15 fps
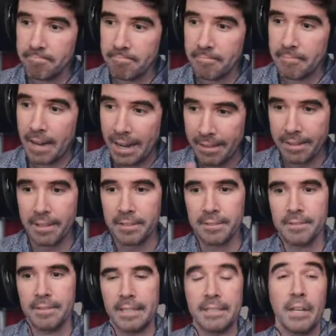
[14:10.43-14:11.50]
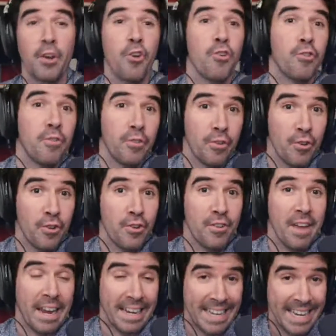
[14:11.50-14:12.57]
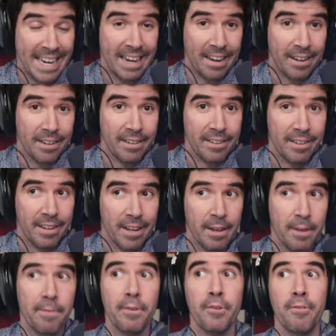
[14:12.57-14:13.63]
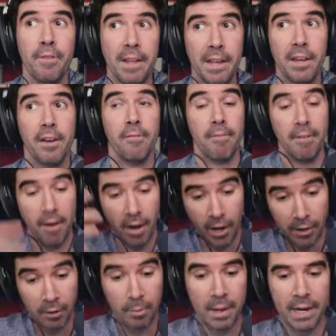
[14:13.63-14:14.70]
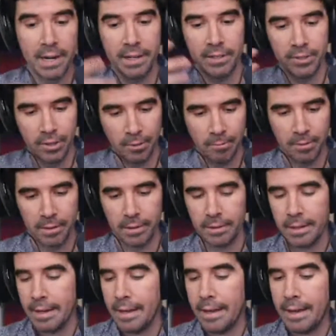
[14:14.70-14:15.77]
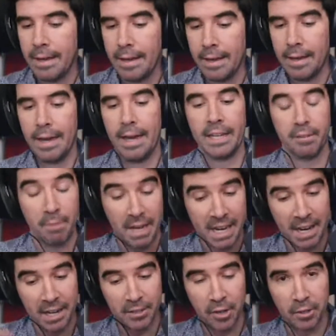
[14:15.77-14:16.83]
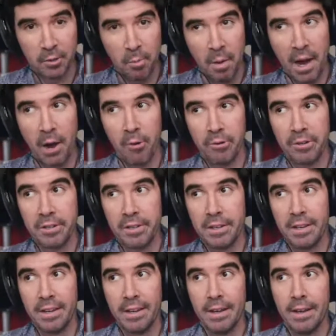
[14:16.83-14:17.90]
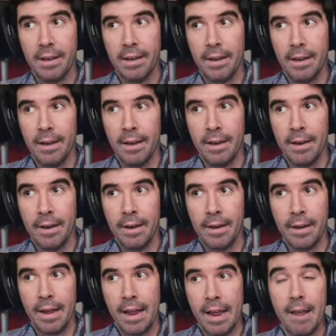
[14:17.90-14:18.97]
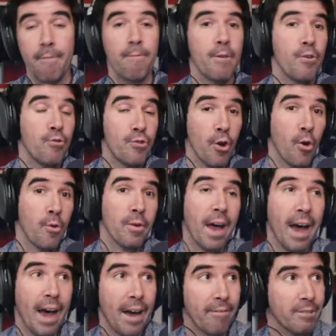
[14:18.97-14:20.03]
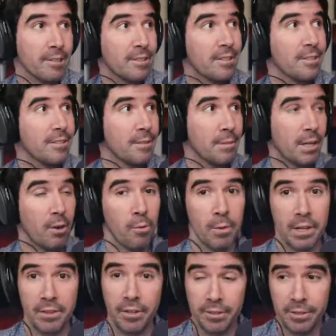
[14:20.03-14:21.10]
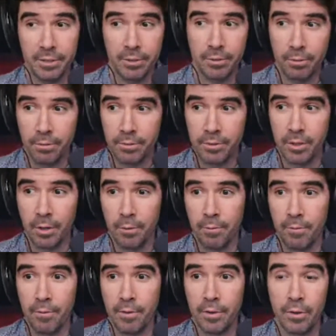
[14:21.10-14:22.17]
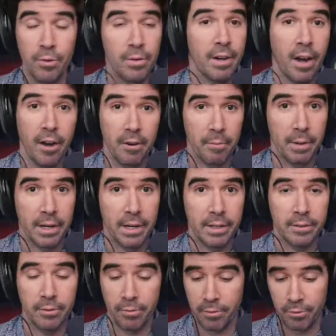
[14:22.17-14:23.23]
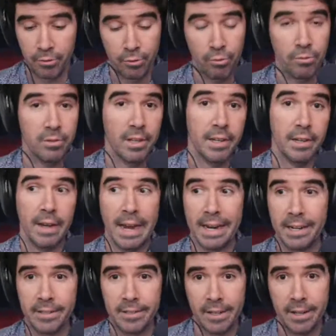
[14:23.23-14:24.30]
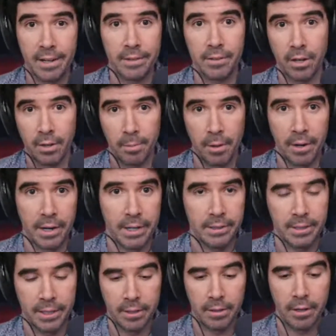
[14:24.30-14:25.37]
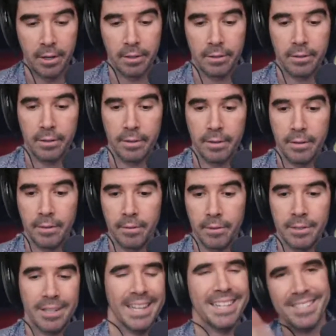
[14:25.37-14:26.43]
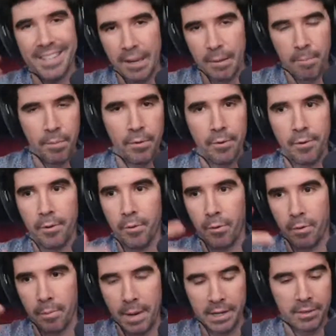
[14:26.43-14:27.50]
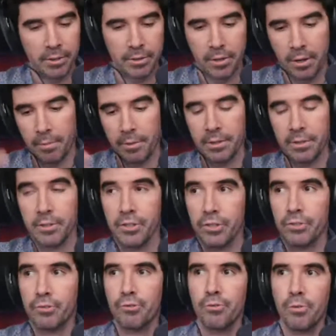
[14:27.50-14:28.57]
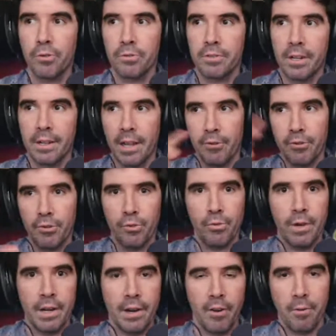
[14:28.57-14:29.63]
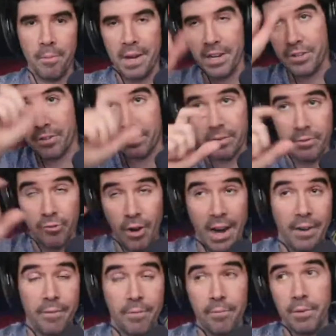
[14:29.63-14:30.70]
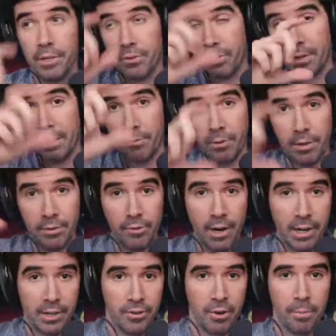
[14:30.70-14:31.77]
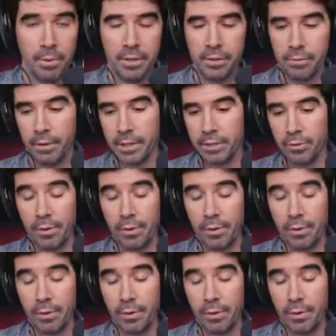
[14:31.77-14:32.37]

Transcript: I think that's a good idea if you're thinking of automating something. At the beginning, I talked about, if you don't have a system that already does this sort of stuff, you can automate it. So there's tools like N8N. I talk about N8N a lot. There's like Zapier or Make.com. These are just tools that allow you to create automations and drag visually with the drag and drop interface.